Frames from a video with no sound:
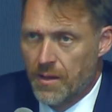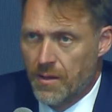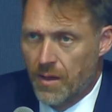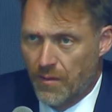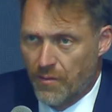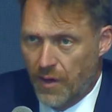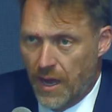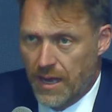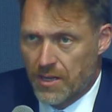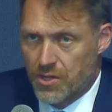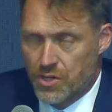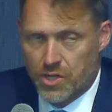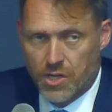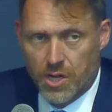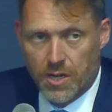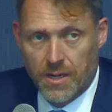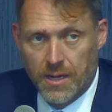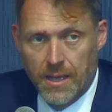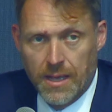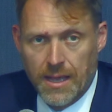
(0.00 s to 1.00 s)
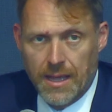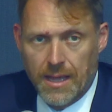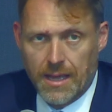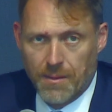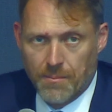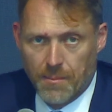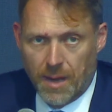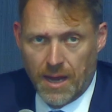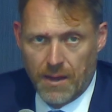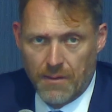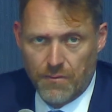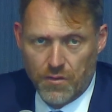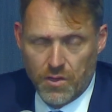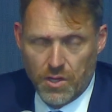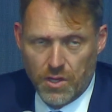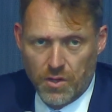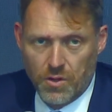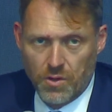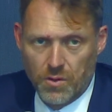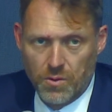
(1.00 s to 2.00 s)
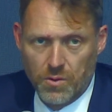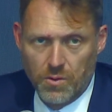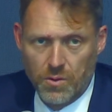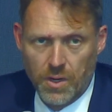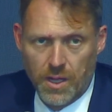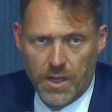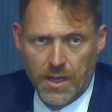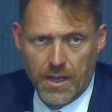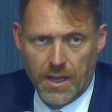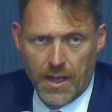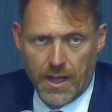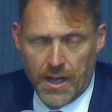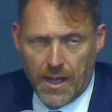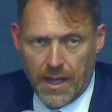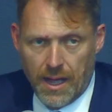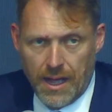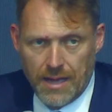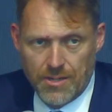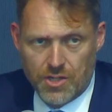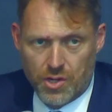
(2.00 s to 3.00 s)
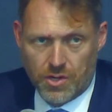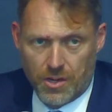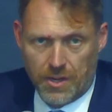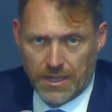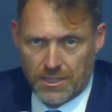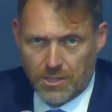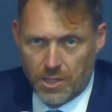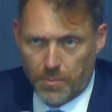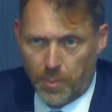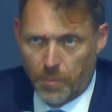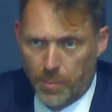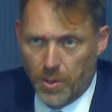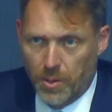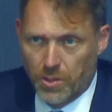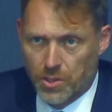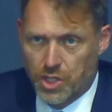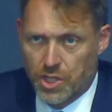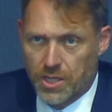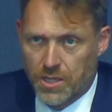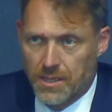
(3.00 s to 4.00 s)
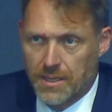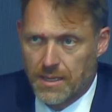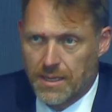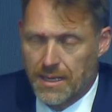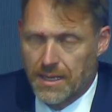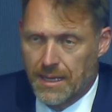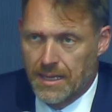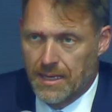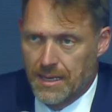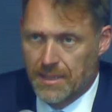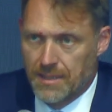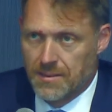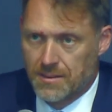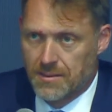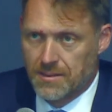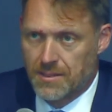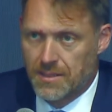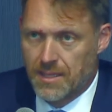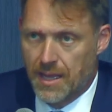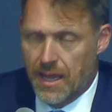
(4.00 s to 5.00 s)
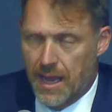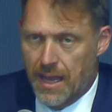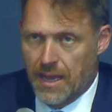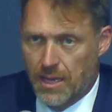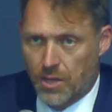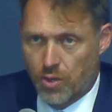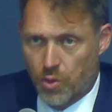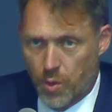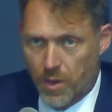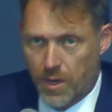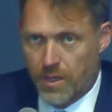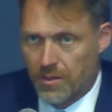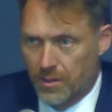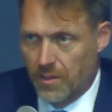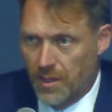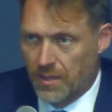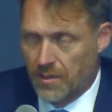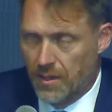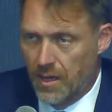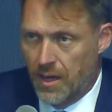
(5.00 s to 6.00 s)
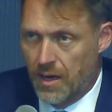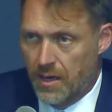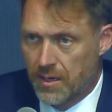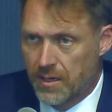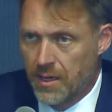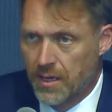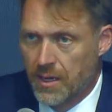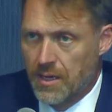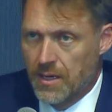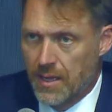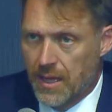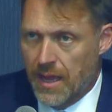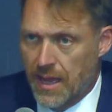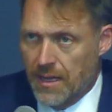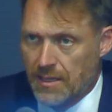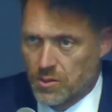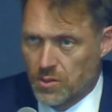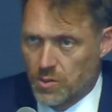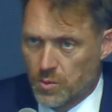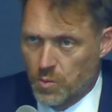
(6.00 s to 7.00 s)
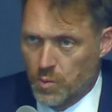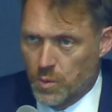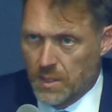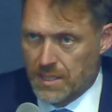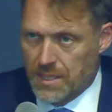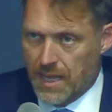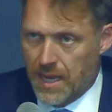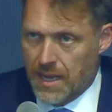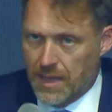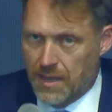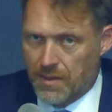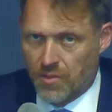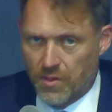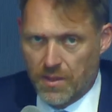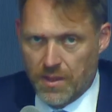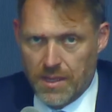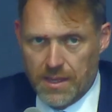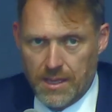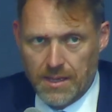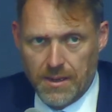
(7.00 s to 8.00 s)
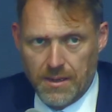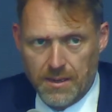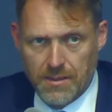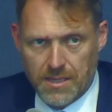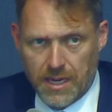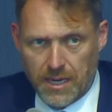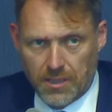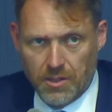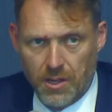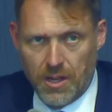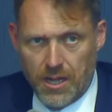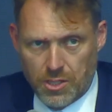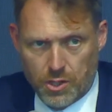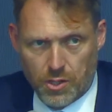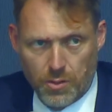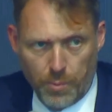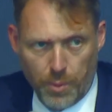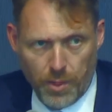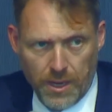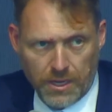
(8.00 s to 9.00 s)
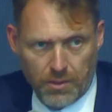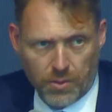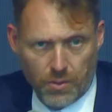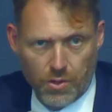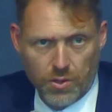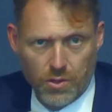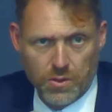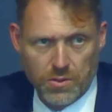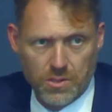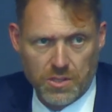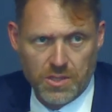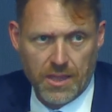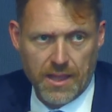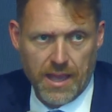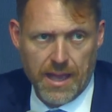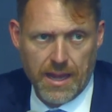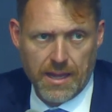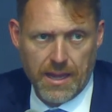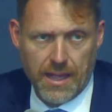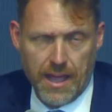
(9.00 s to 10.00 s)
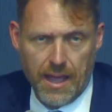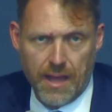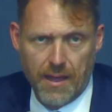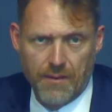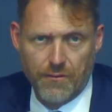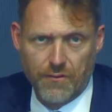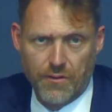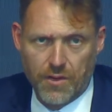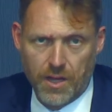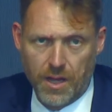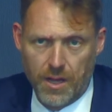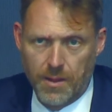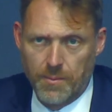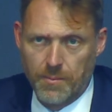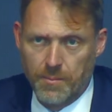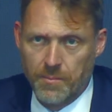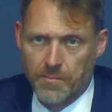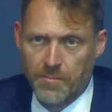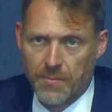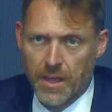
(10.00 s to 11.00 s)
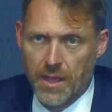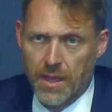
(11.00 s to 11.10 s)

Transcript: hydrogen. In my view, hydrogen electric propulsion is a critical unlock as we take the technological breakthroughs that have come